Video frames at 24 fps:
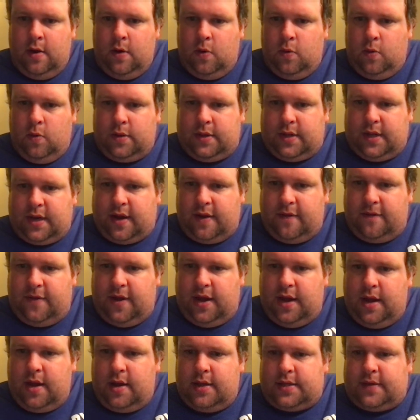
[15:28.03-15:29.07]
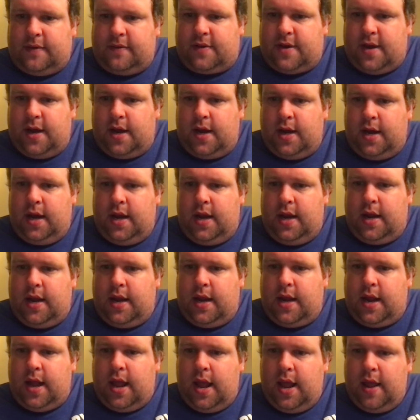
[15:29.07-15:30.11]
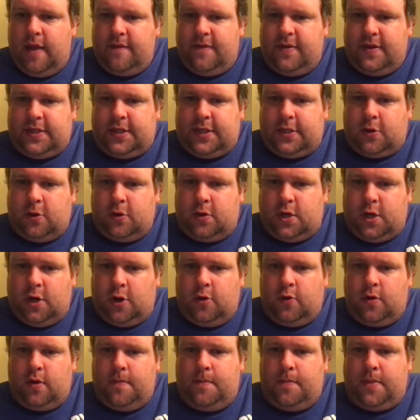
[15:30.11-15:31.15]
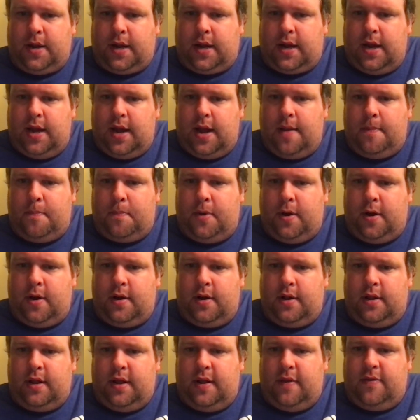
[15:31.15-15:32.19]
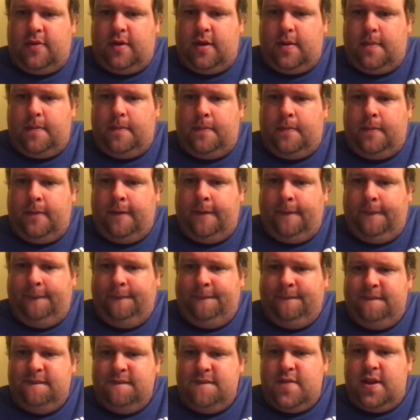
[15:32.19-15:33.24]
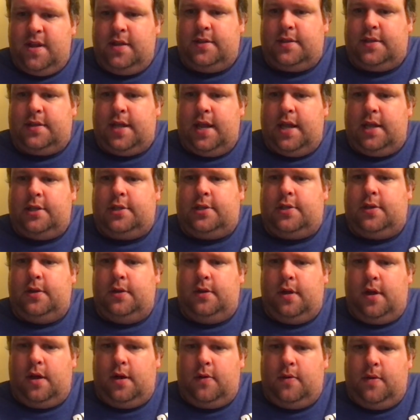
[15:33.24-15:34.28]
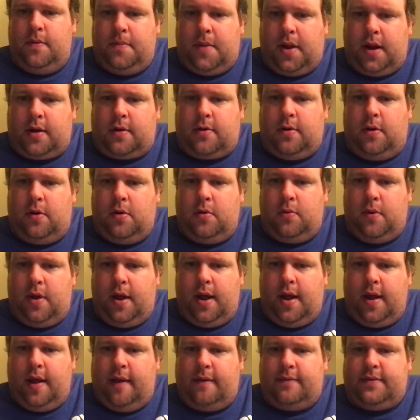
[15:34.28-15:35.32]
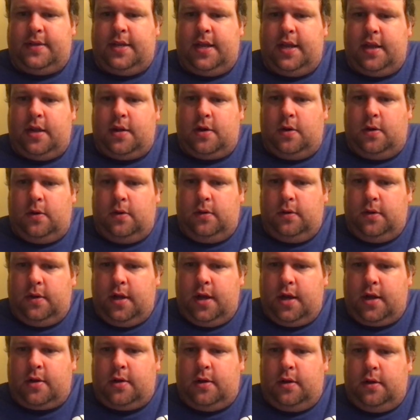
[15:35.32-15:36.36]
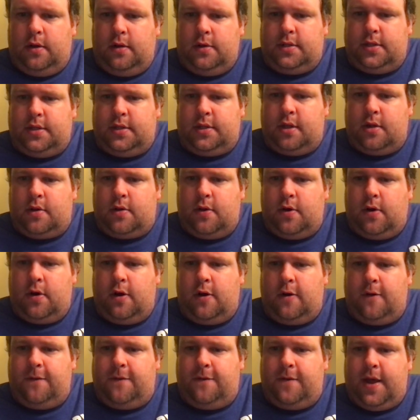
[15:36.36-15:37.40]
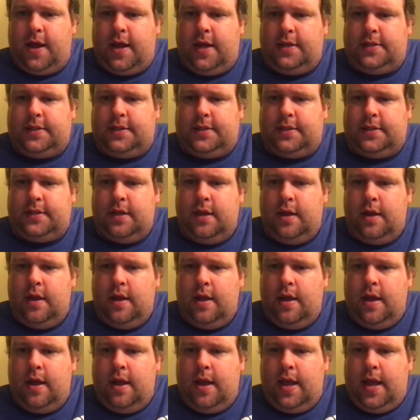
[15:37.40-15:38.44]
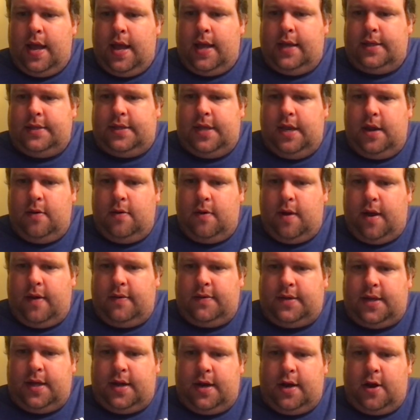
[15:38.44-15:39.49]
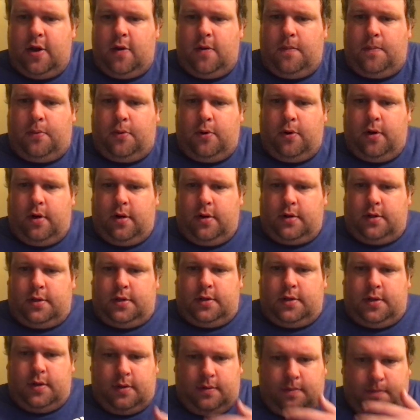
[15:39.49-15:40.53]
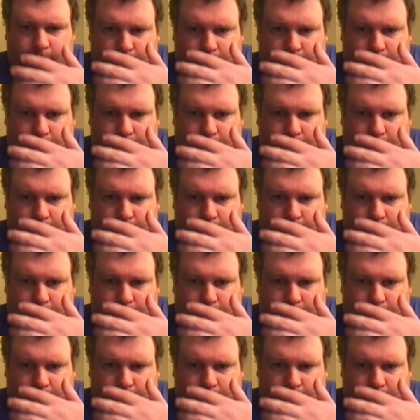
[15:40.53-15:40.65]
With the convenience of Connie, Kay visits her children but cannot bear to leave them and stays too long. When Michael arrives, he coldly closes the door in her face. As he arrives at an airport to